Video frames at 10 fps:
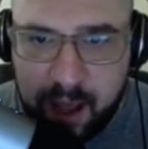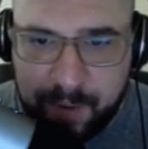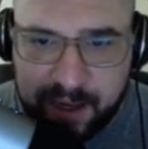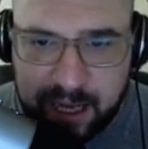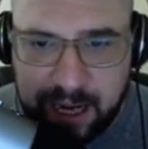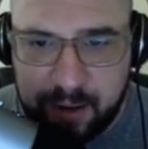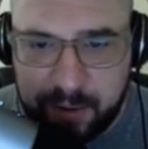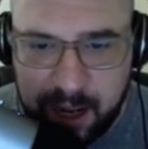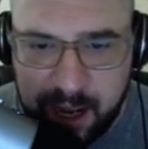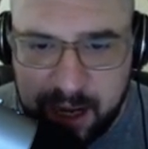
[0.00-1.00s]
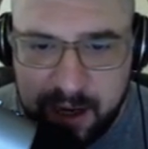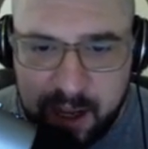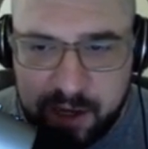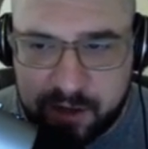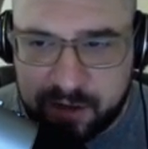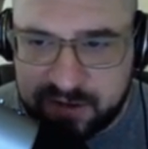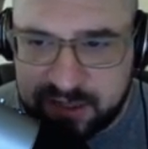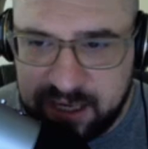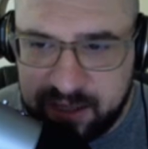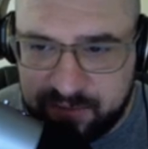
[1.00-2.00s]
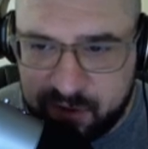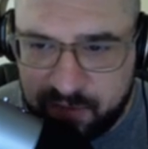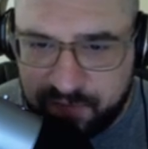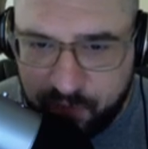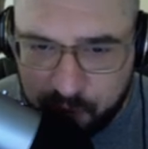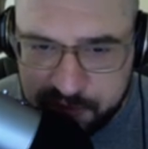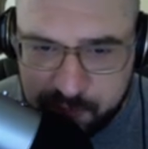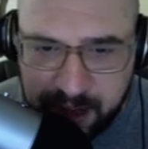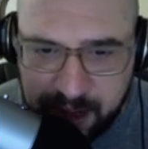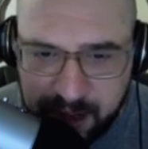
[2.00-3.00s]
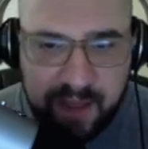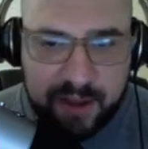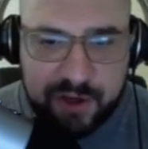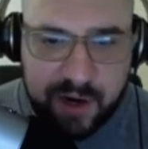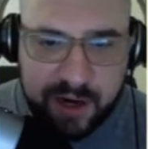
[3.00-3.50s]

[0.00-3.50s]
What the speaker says: they definitely could have, without question.